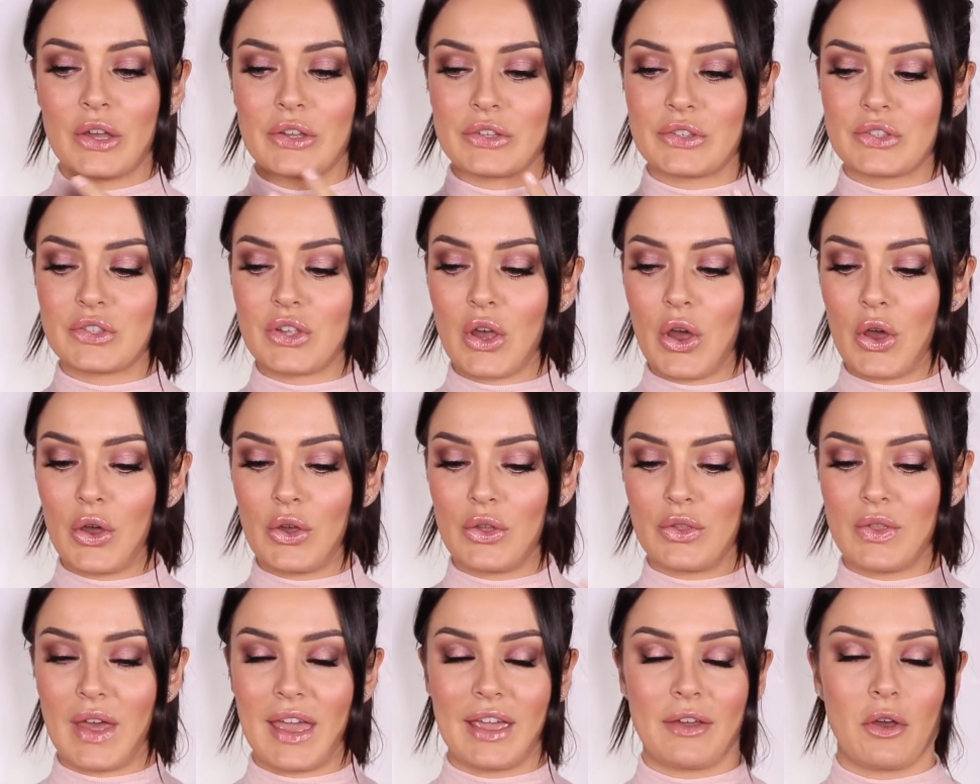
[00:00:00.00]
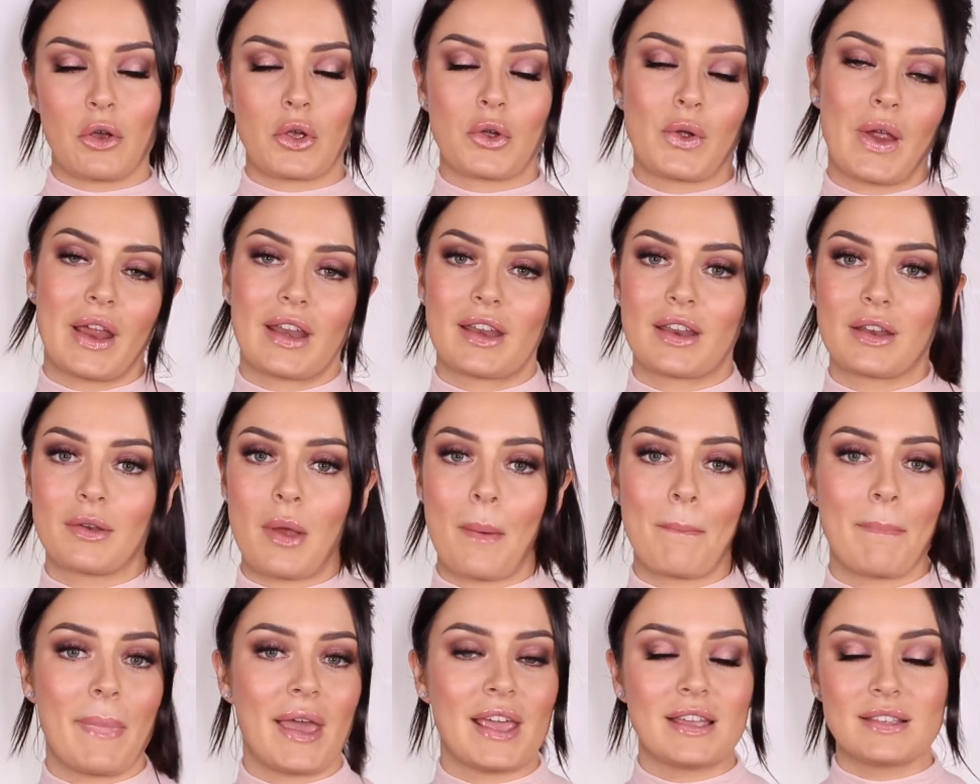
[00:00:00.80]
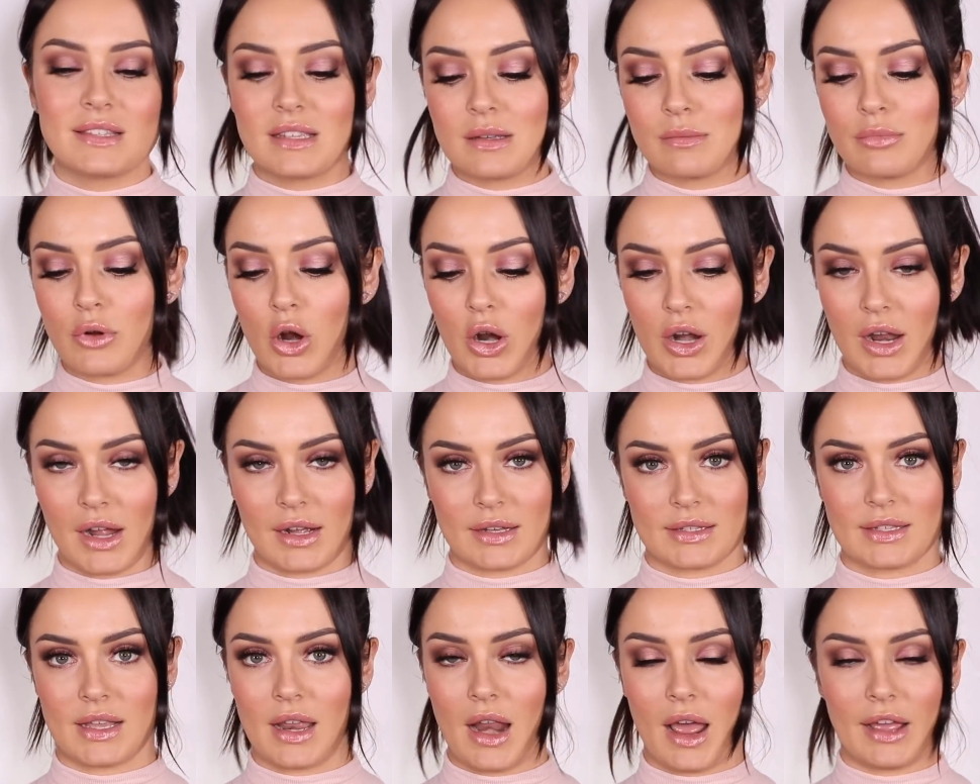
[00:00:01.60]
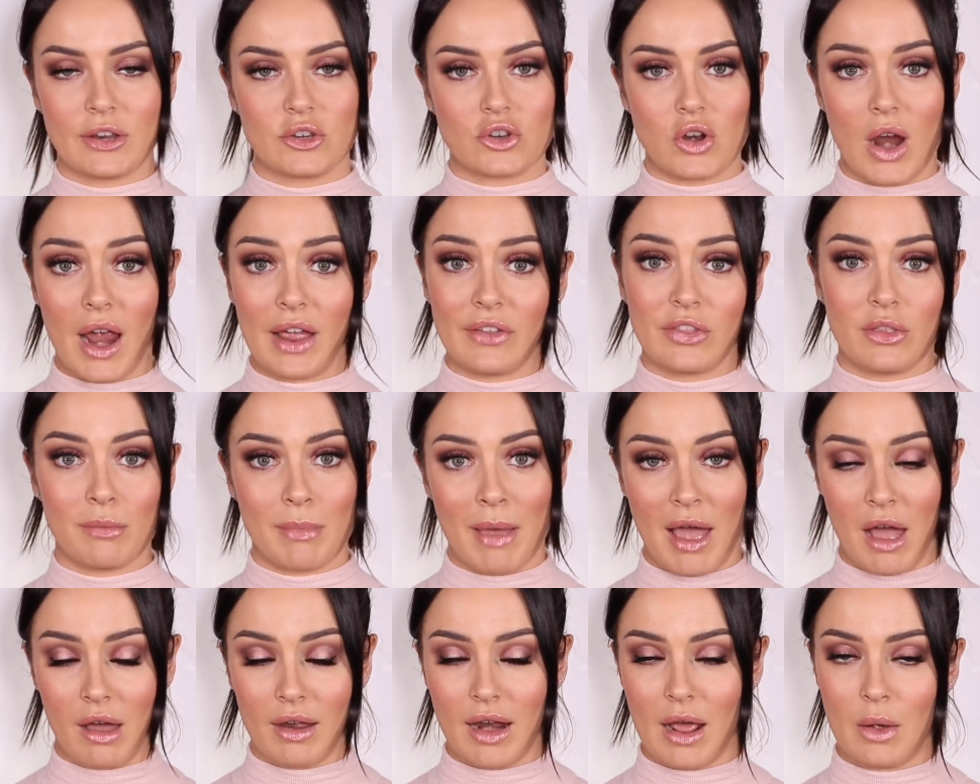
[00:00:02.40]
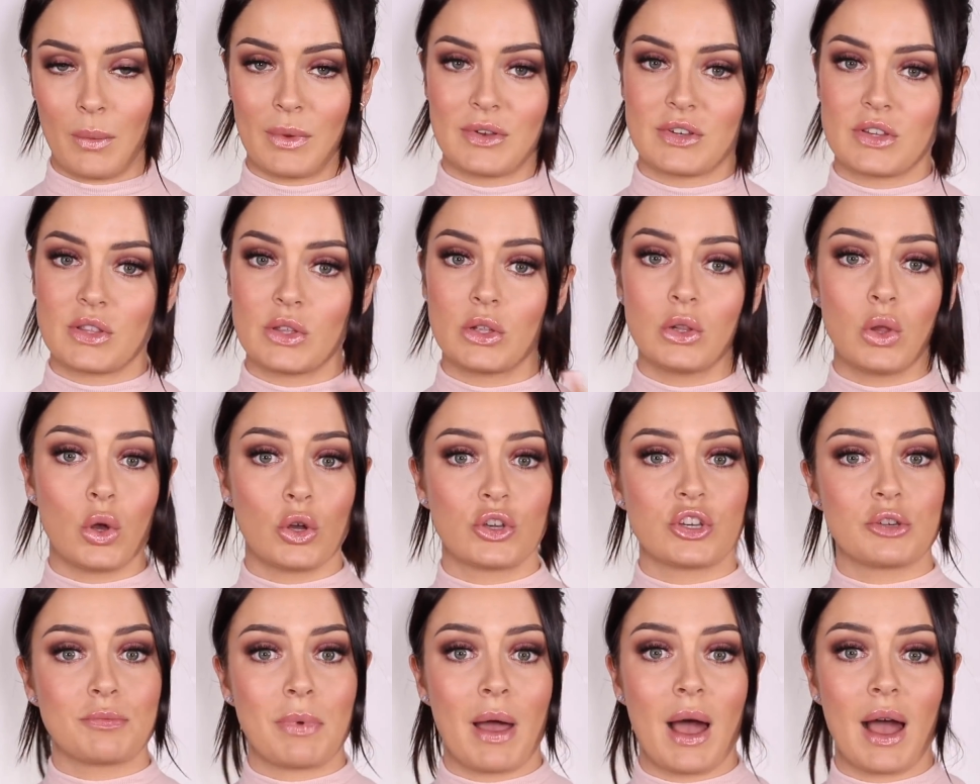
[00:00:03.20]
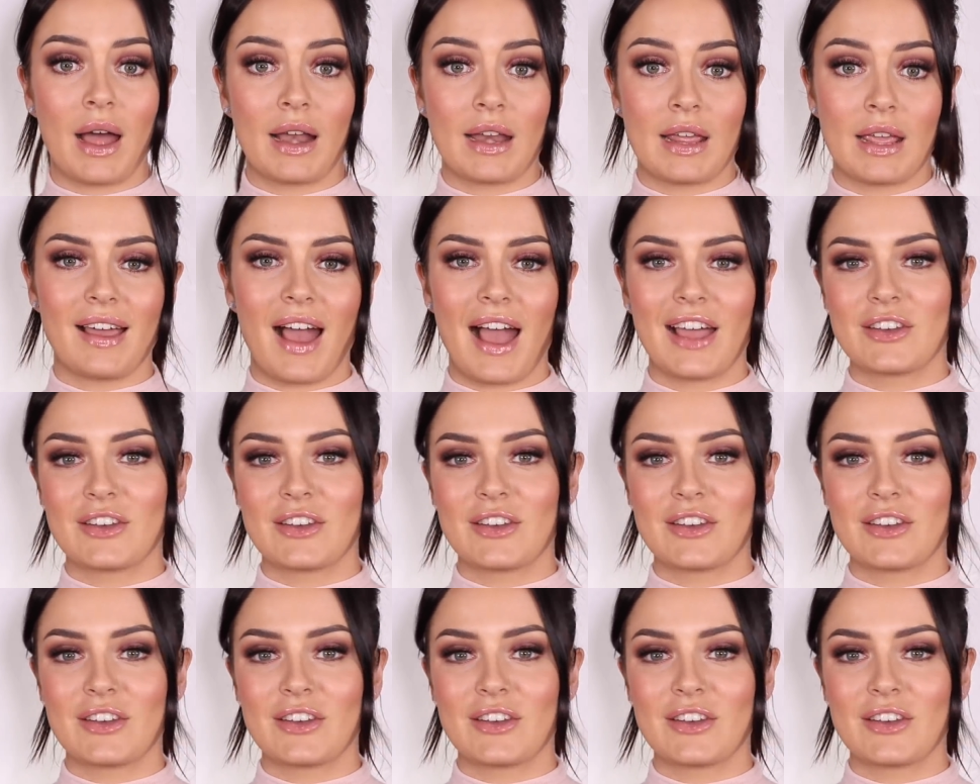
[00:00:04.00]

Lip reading: So they created amazing products and I tried them out. I went to the launch party.